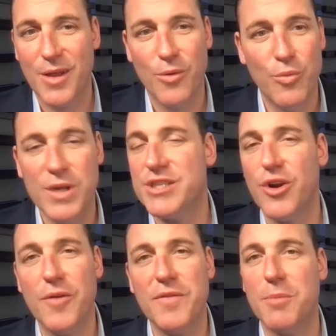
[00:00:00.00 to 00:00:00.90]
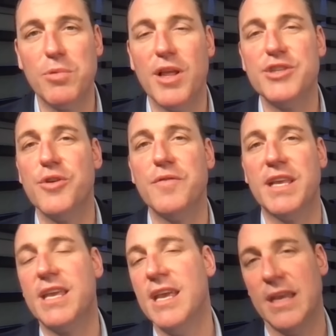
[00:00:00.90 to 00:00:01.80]
we serve at the pleasure of the
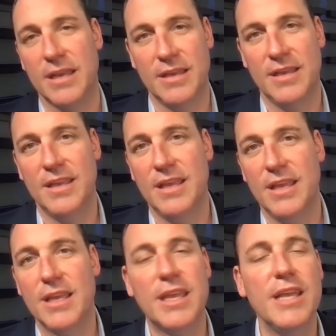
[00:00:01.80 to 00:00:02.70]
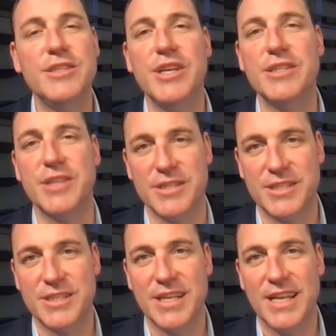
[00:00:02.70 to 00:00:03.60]
King, King
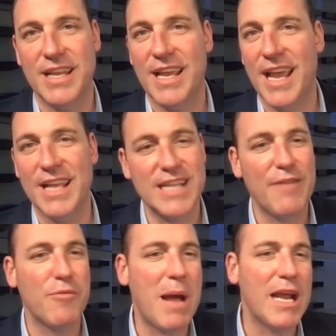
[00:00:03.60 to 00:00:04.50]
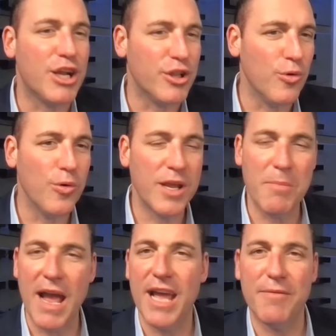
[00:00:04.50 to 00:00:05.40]
Jesus. And it's not for my glory and
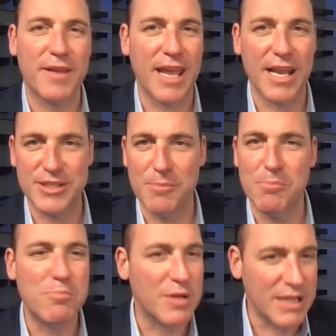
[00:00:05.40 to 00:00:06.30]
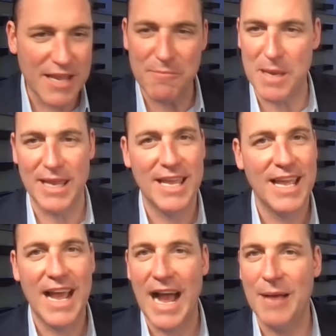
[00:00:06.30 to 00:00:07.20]
my edification. Believe me,
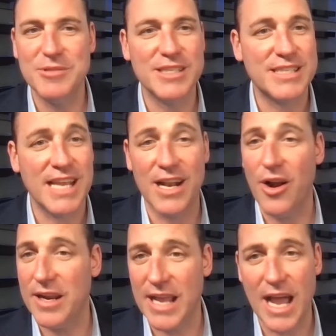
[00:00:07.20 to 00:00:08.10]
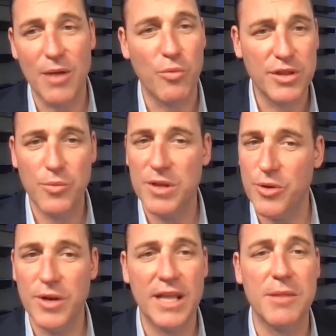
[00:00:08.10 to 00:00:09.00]
I'm just saying, all right, God, what do we
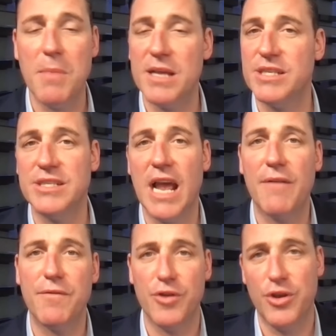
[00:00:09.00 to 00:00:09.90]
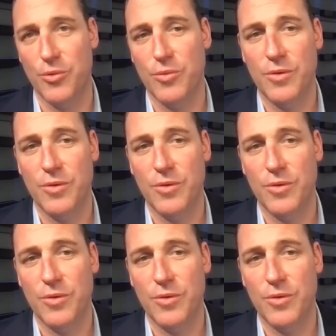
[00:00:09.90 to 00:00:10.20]
do to get the message out for you?